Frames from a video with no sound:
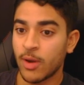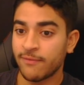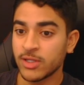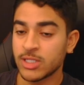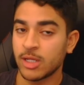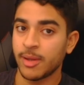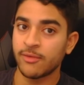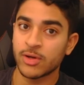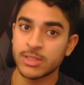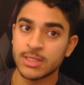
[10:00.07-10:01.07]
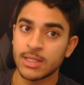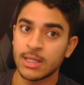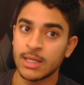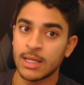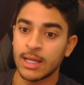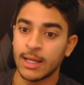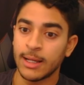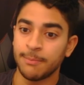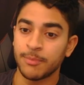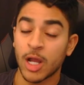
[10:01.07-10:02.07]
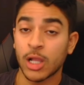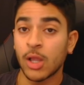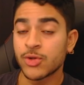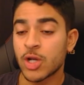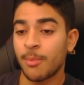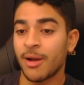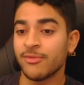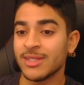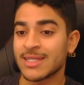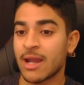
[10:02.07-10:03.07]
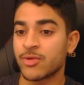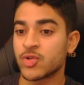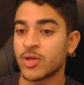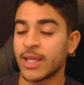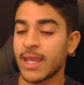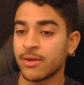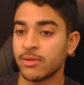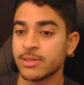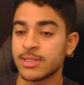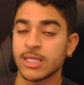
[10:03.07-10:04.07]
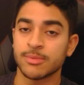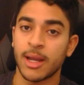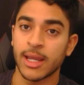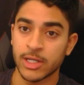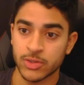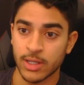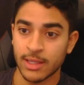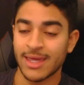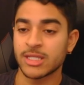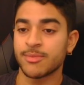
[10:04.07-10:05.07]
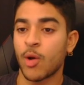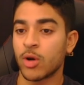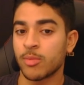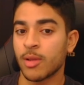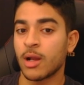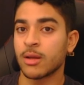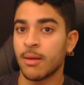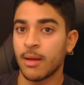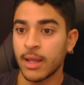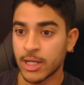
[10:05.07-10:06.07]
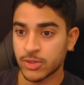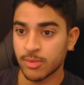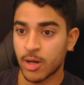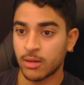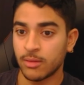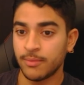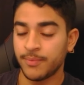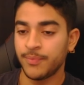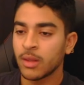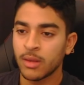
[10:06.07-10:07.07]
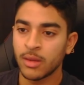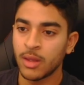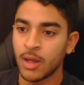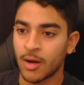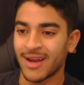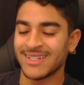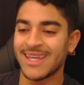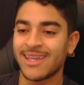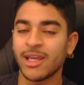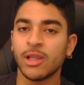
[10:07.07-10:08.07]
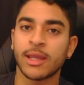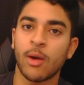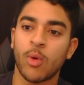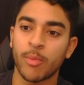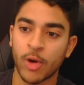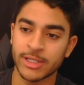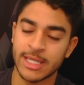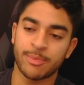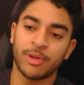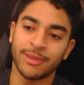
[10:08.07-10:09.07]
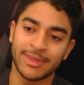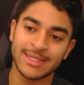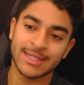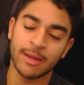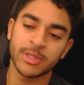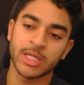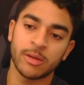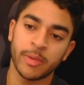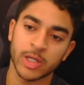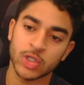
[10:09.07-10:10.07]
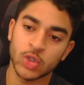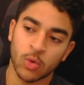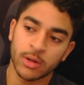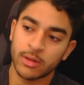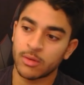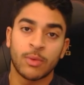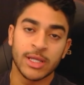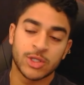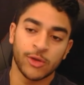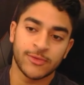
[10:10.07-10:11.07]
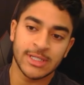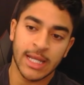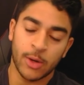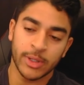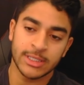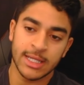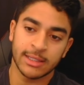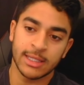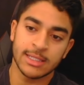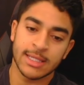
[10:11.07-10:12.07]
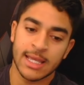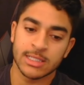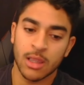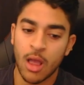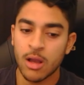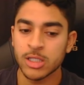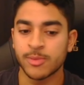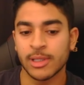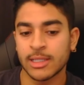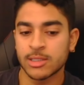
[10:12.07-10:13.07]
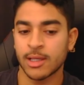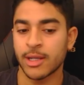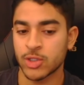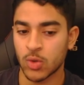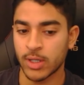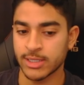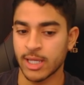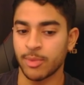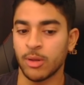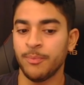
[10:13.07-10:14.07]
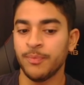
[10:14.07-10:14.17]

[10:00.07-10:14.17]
FEG to be inversed, a closure above these counter trend candles is my entry. That is my order block entry model. All right, taking a look at one more example. This time it's going to be a short, right? So you've seen how we take these as longs, but let's look at a short example.